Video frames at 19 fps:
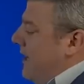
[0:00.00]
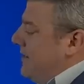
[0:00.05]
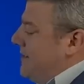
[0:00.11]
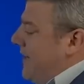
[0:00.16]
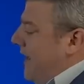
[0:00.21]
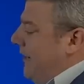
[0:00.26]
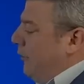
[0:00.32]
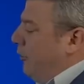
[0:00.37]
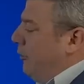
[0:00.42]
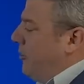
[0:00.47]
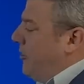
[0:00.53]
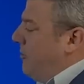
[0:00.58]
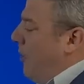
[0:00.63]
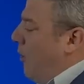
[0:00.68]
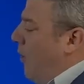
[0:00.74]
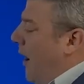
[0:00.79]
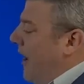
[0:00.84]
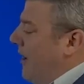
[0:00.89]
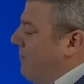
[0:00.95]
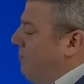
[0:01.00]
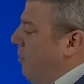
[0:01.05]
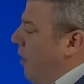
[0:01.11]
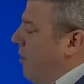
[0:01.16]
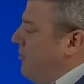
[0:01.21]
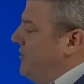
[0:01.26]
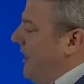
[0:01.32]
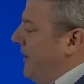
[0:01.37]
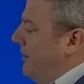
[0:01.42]
Take a look at the Moana
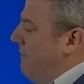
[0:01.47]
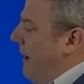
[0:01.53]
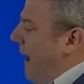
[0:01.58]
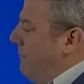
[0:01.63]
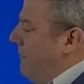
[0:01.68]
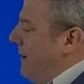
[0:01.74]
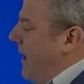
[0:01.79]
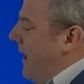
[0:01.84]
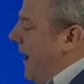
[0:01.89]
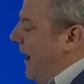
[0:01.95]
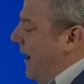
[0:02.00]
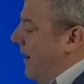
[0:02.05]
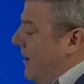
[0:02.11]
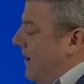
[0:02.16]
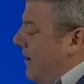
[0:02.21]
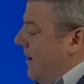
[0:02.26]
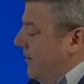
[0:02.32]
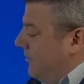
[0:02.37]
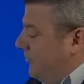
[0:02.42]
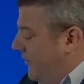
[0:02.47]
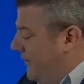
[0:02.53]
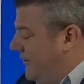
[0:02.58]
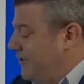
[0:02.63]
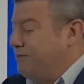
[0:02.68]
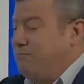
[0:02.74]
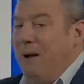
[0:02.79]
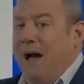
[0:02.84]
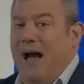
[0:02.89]
Project map here. So this
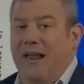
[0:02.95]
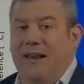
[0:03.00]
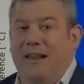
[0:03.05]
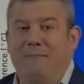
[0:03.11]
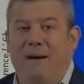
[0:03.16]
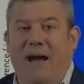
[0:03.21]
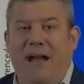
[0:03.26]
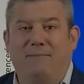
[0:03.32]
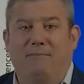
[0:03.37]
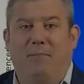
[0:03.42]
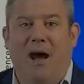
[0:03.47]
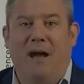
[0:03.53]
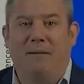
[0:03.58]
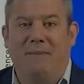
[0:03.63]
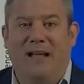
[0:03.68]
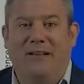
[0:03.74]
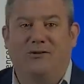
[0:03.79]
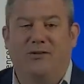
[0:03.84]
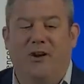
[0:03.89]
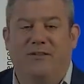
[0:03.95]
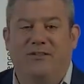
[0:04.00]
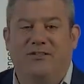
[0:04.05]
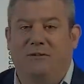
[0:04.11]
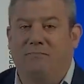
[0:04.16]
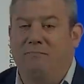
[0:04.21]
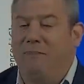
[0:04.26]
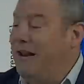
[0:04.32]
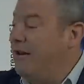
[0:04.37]
is partly made by Met Service
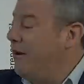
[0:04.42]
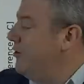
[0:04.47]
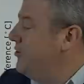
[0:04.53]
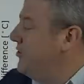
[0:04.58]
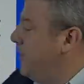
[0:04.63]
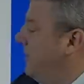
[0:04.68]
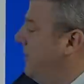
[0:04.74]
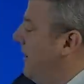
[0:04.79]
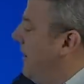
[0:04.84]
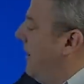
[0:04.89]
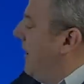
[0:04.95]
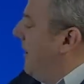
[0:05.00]
and Met Ocean.